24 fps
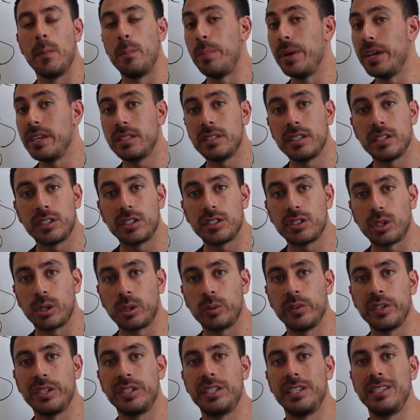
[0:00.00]
business
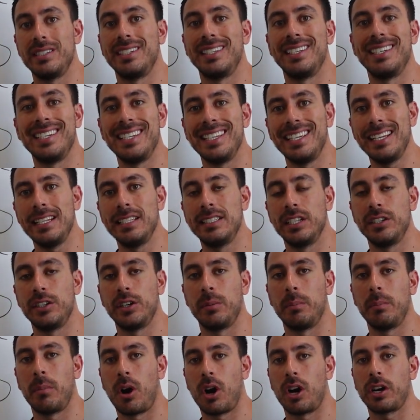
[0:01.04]
services and needs in
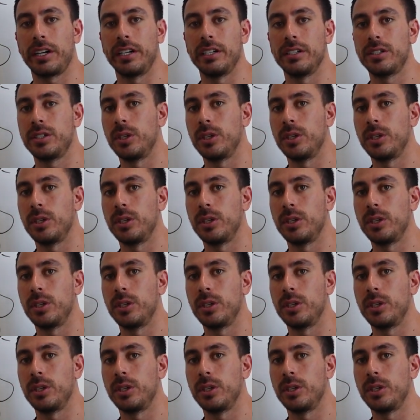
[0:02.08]
your market.